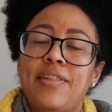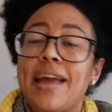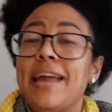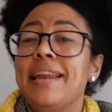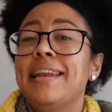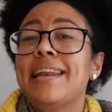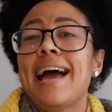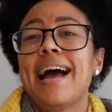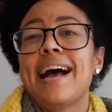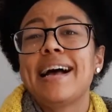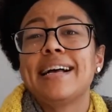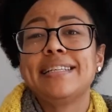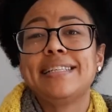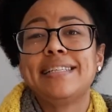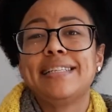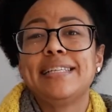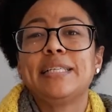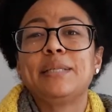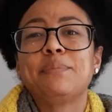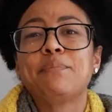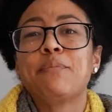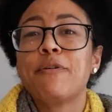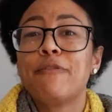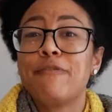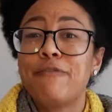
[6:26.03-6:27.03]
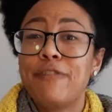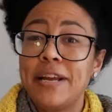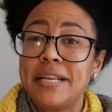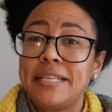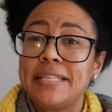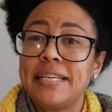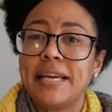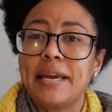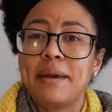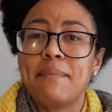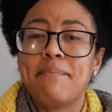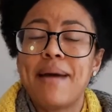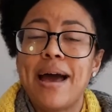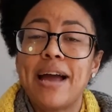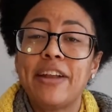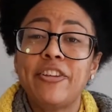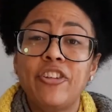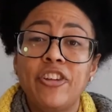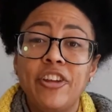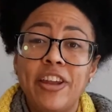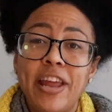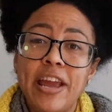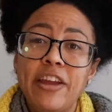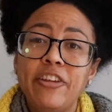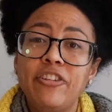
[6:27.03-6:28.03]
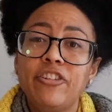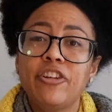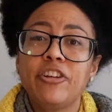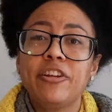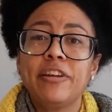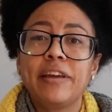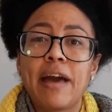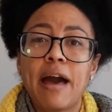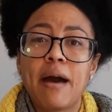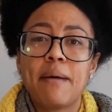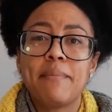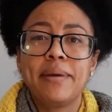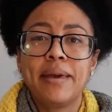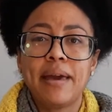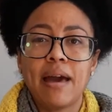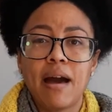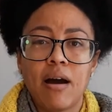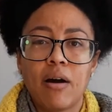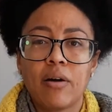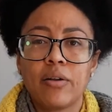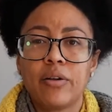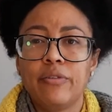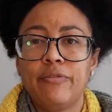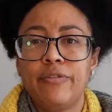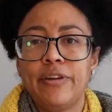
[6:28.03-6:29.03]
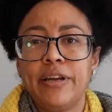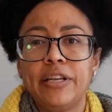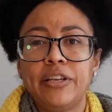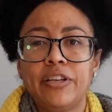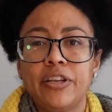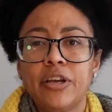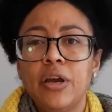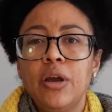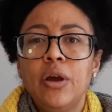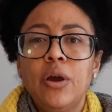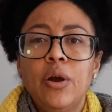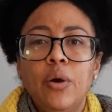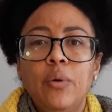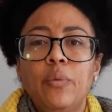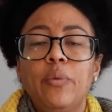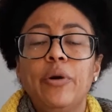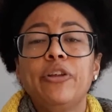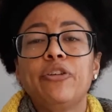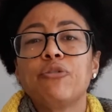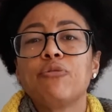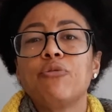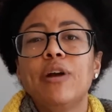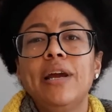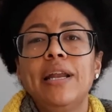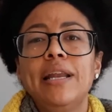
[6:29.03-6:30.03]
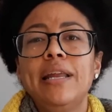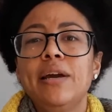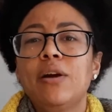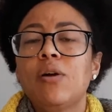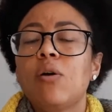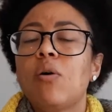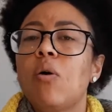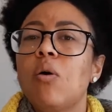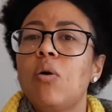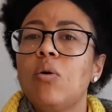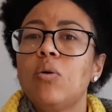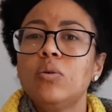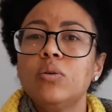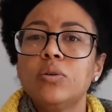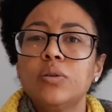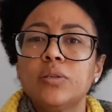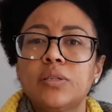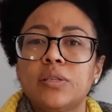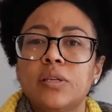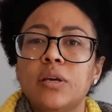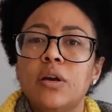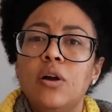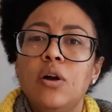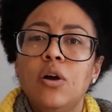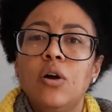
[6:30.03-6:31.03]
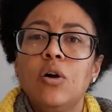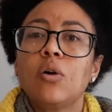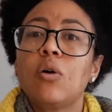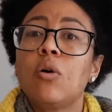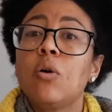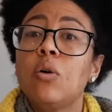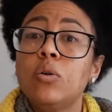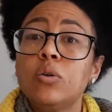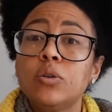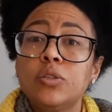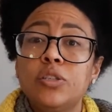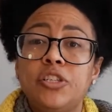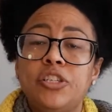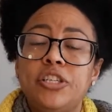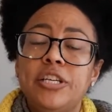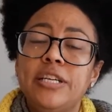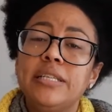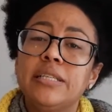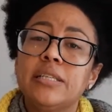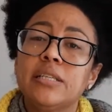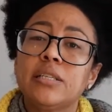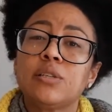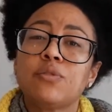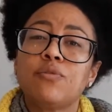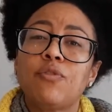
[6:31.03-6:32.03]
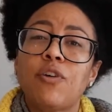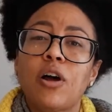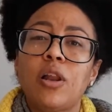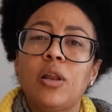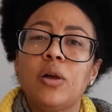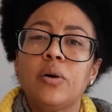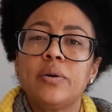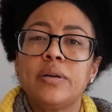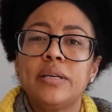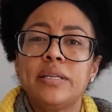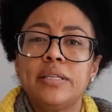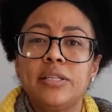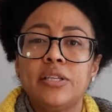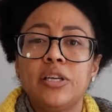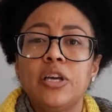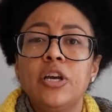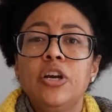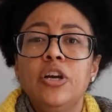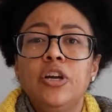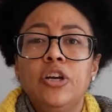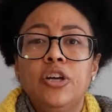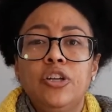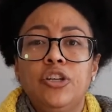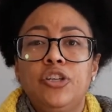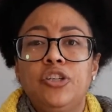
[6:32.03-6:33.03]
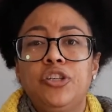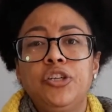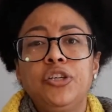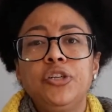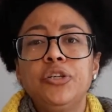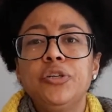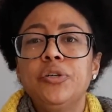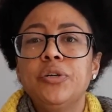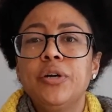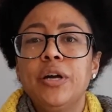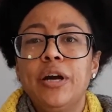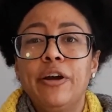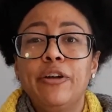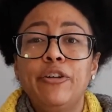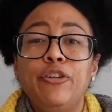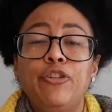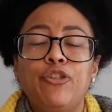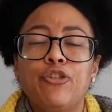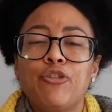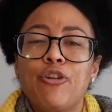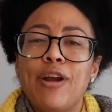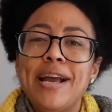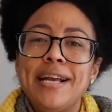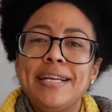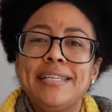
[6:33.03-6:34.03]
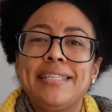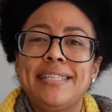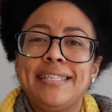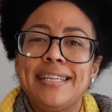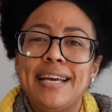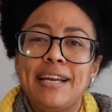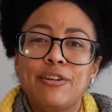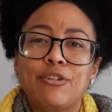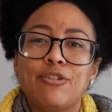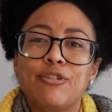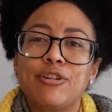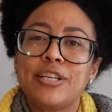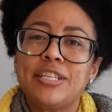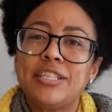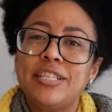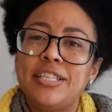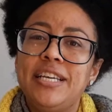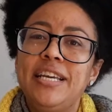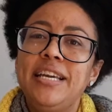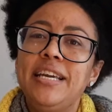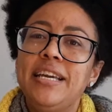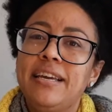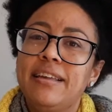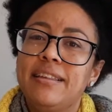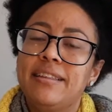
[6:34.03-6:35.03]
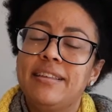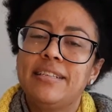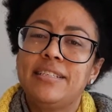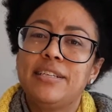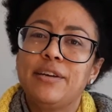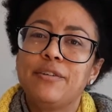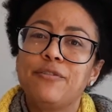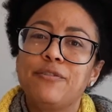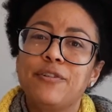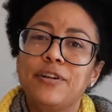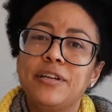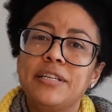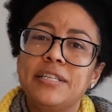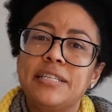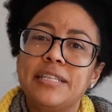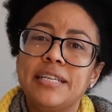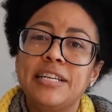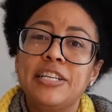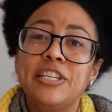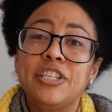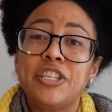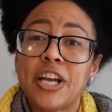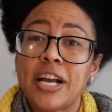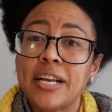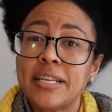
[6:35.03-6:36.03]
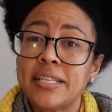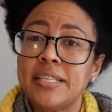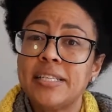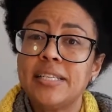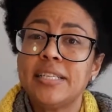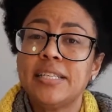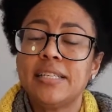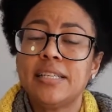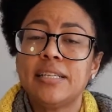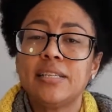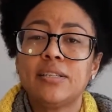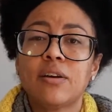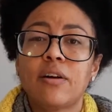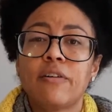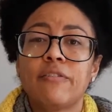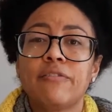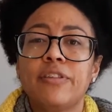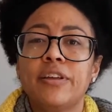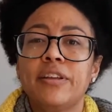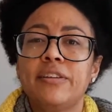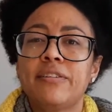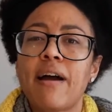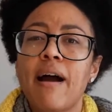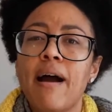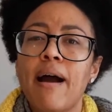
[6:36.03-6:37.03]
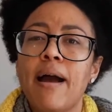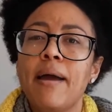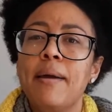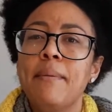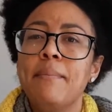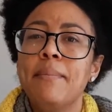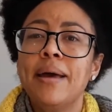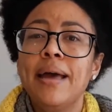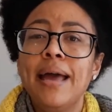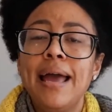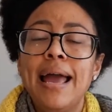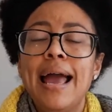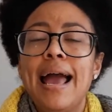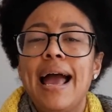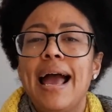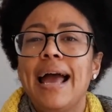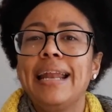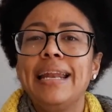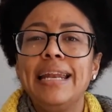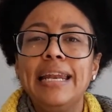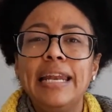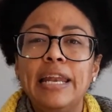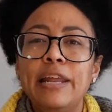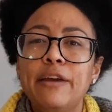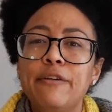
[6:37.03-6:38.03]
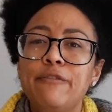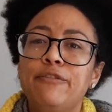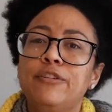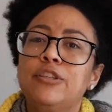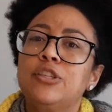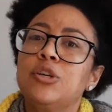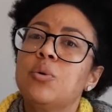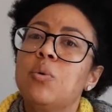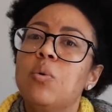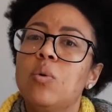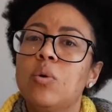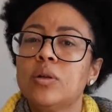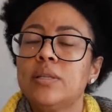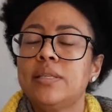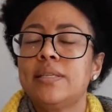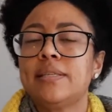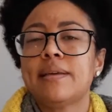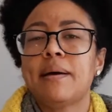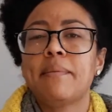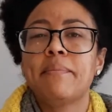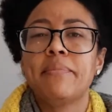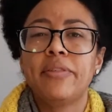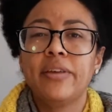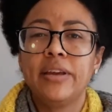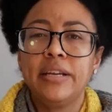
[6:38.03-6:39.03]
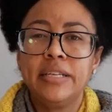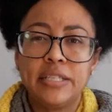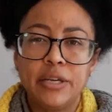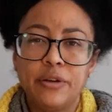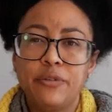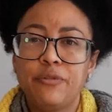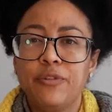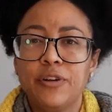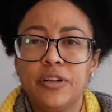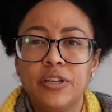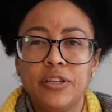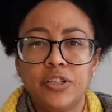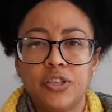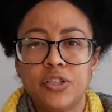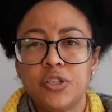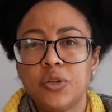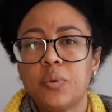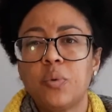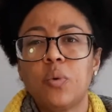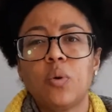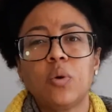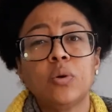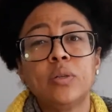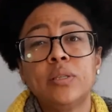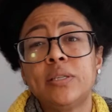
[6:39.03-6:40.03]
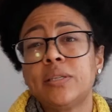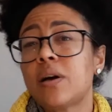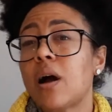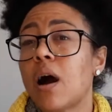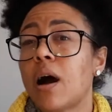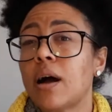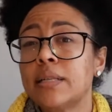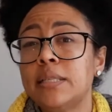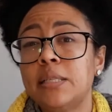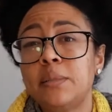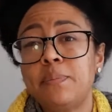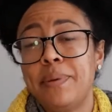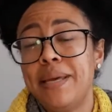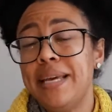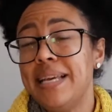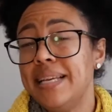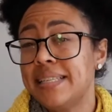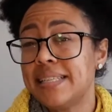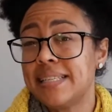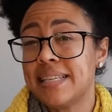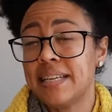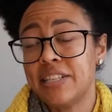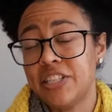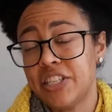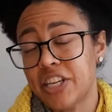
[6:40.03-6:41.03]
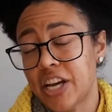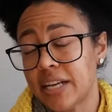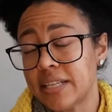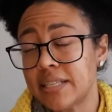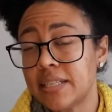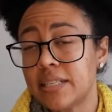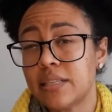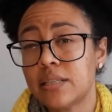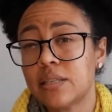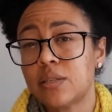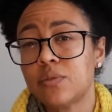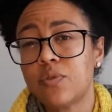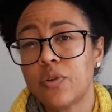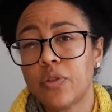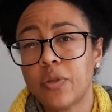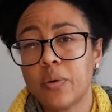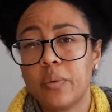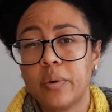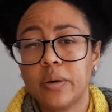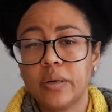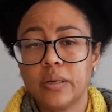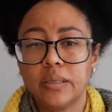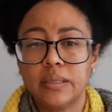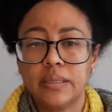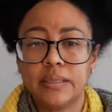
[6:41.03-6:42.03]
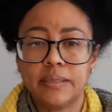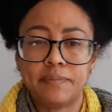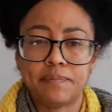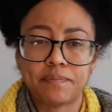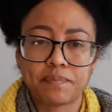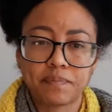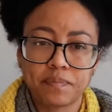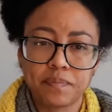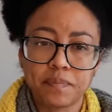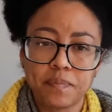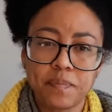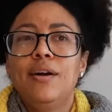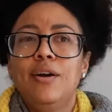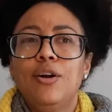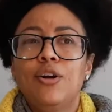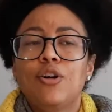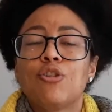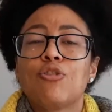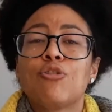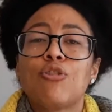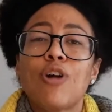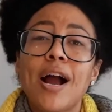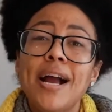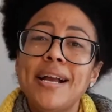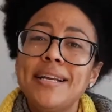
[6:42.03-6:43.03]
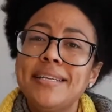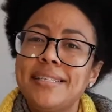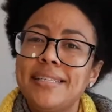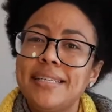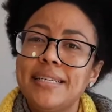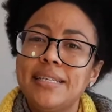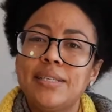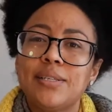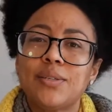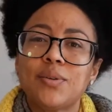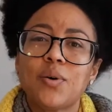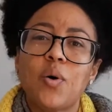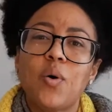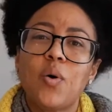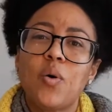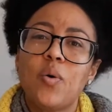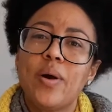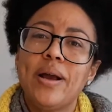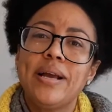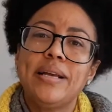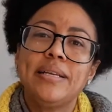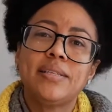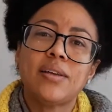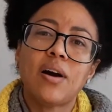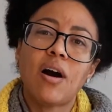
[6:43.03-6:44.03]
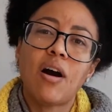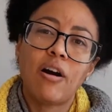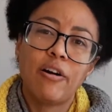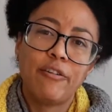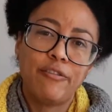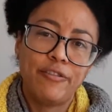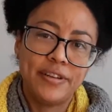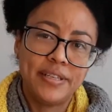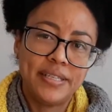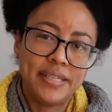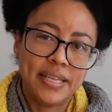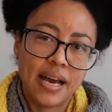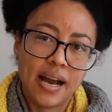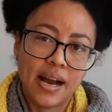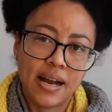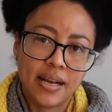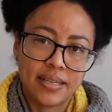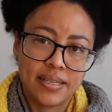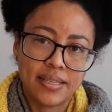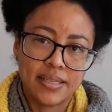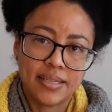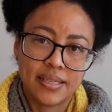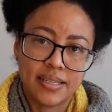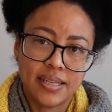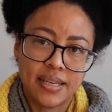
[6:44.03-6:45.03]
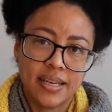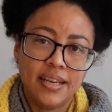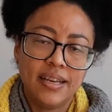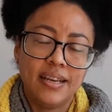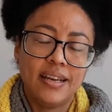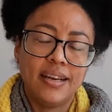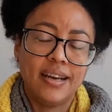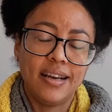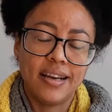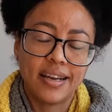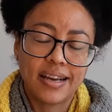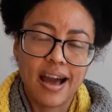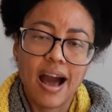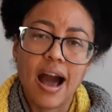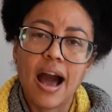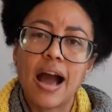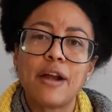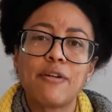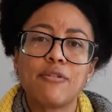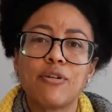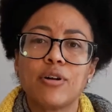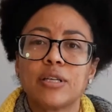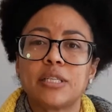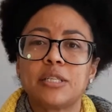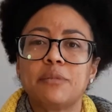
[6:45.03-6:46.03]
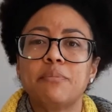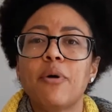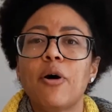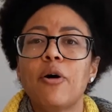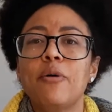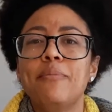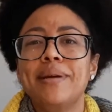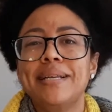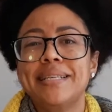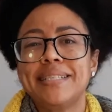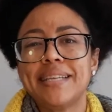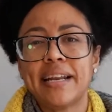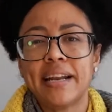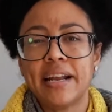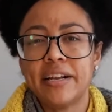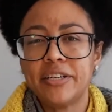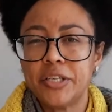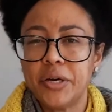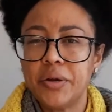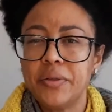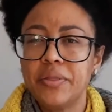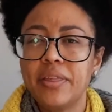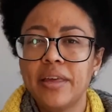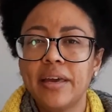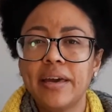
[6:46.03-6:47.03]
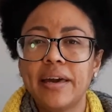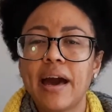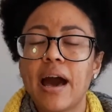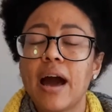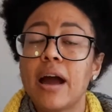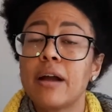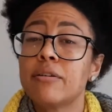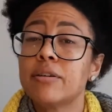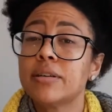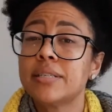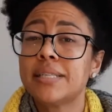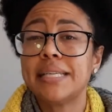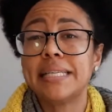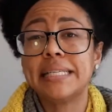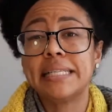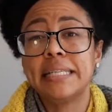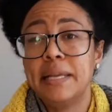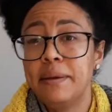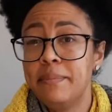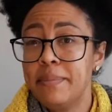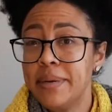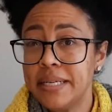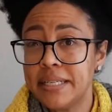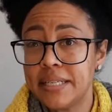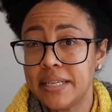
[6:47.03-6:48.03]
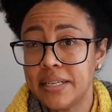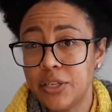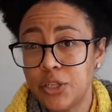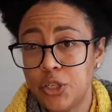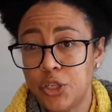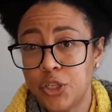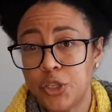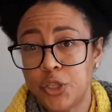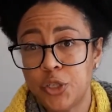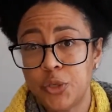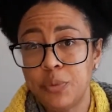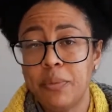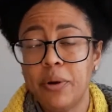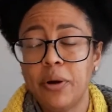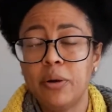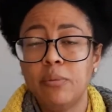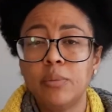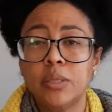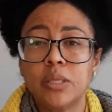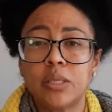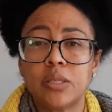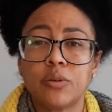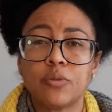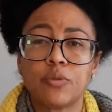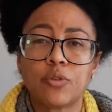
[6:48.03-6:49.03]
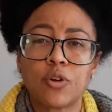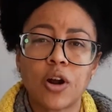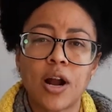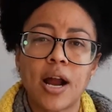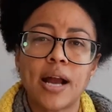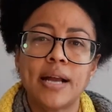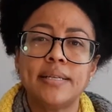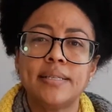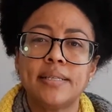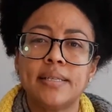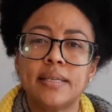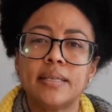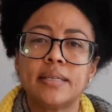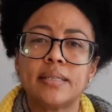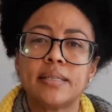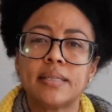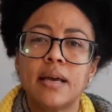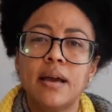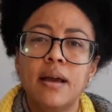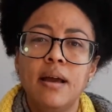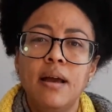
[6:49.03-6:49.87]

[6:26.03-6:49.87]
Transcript: has this prophetic imagination coming out of it, which really calls Jesus' followers to address and critique the different injustices of the time and live towards something different, towards God's peace and justice for the world. Crisis always offers us a Kairos moment, and I don't think Kairos is limited to moments of crisis,